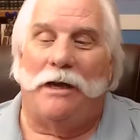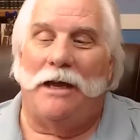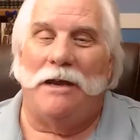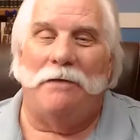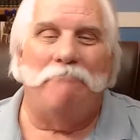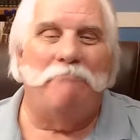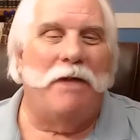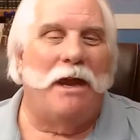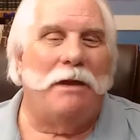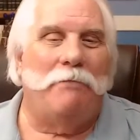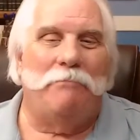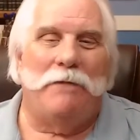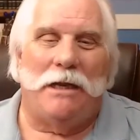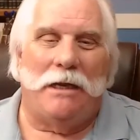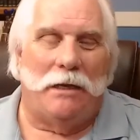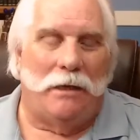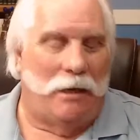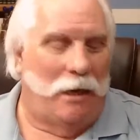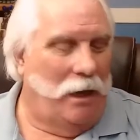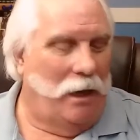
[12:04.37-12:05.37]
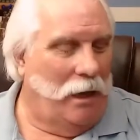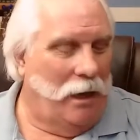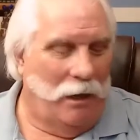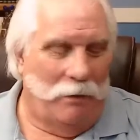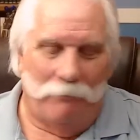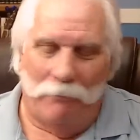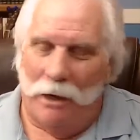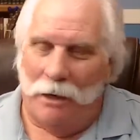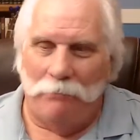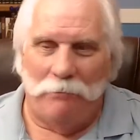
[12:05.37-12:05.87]
It may
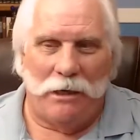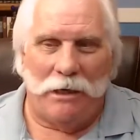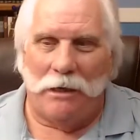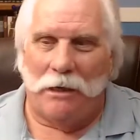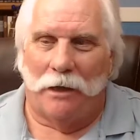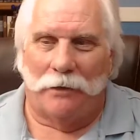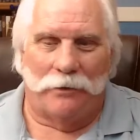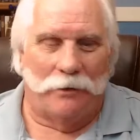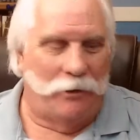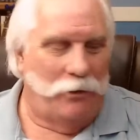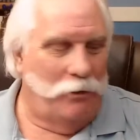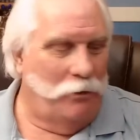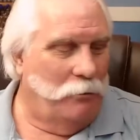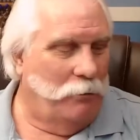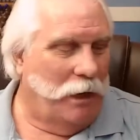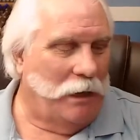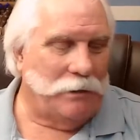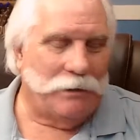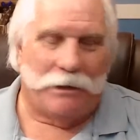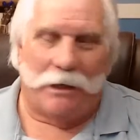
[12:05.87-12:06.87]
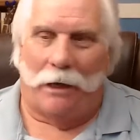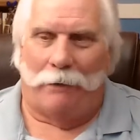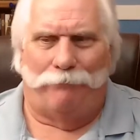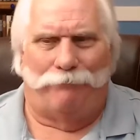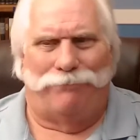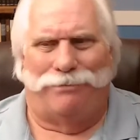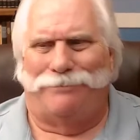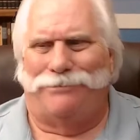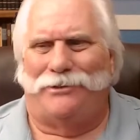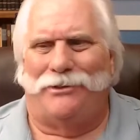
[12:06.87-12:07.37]
mean nothing. You may say,
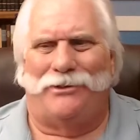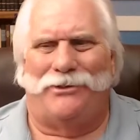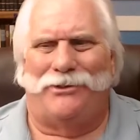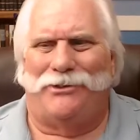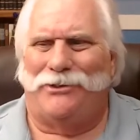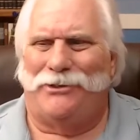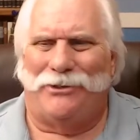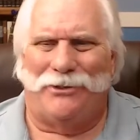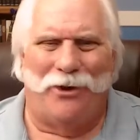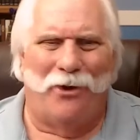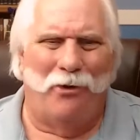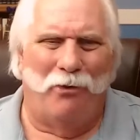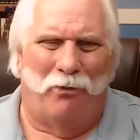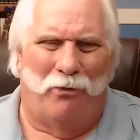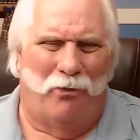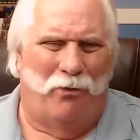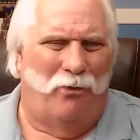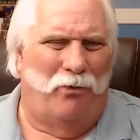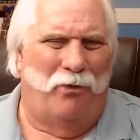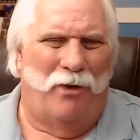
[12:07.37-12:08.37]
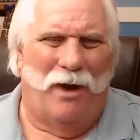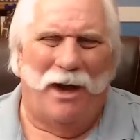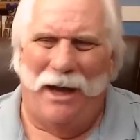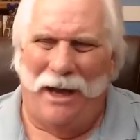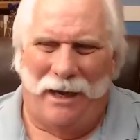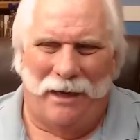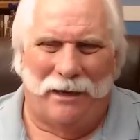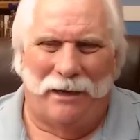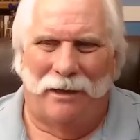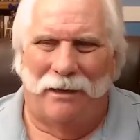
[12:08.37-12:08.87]
so
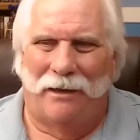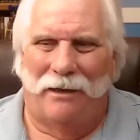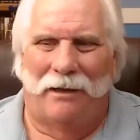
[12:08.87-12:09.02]
what?